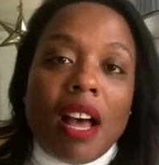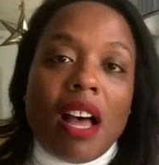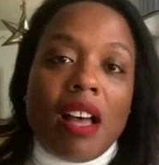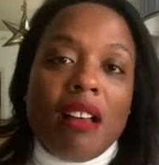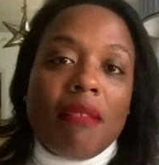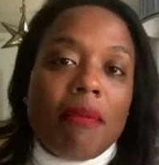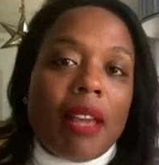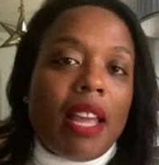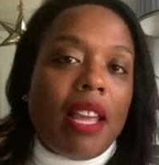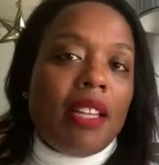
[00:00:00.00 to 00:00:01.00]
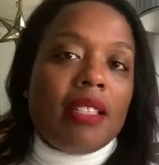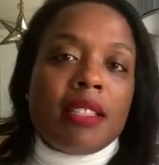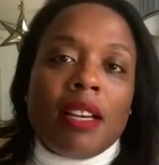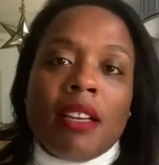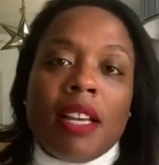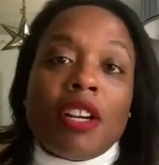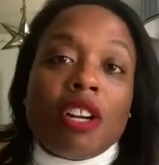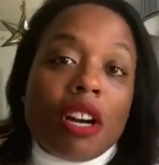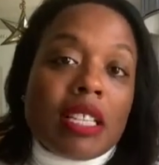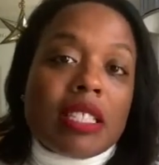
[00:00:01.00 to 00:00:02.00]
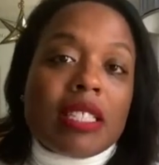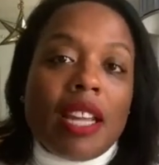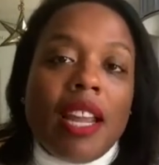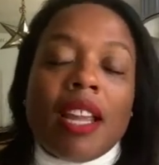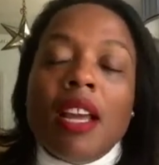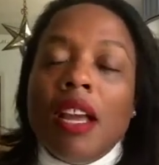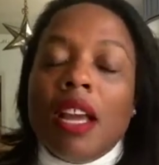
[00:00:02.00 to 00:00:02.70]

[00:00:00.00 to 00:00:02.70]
and across the state.